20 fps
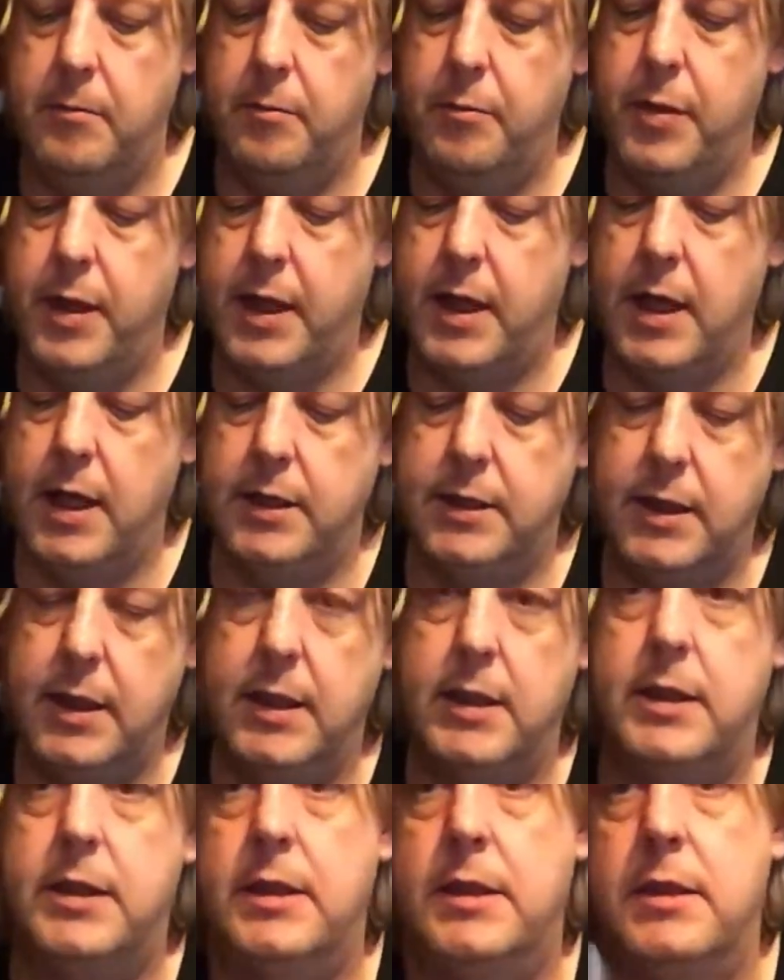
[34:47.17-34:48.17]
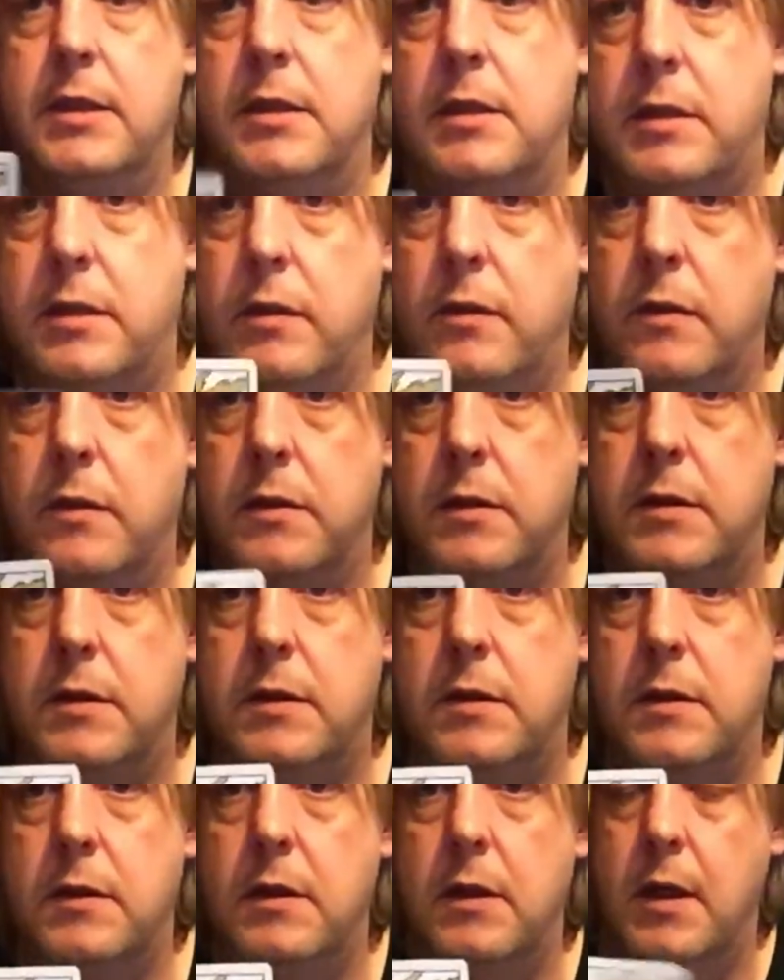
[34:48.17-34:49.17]
because it's
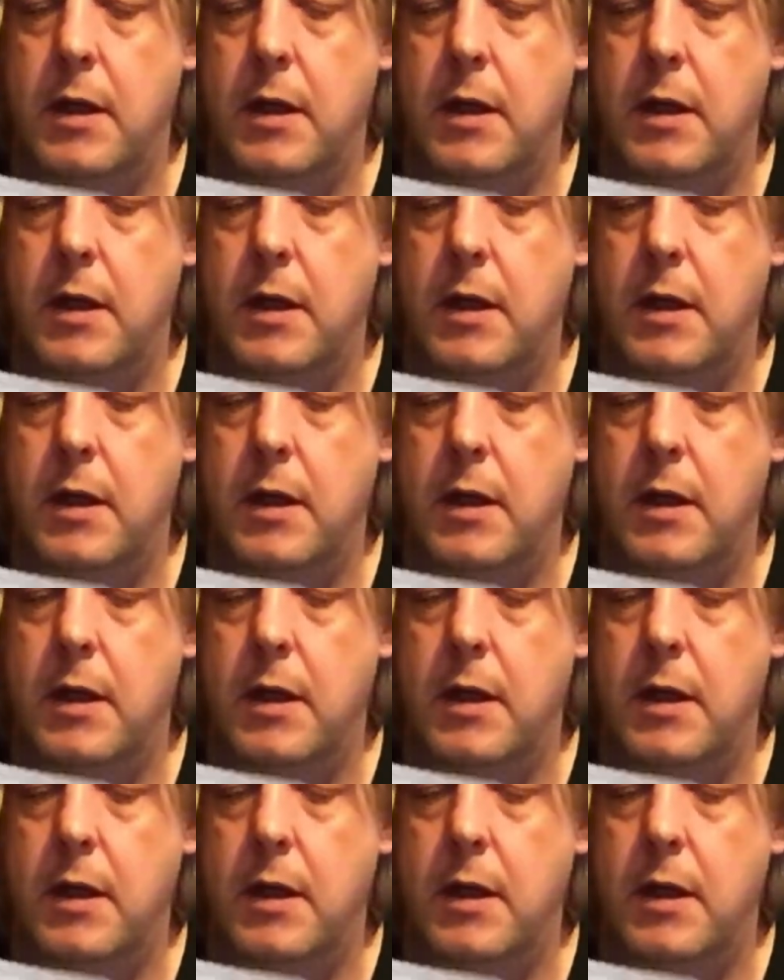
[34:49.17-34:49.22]
swords.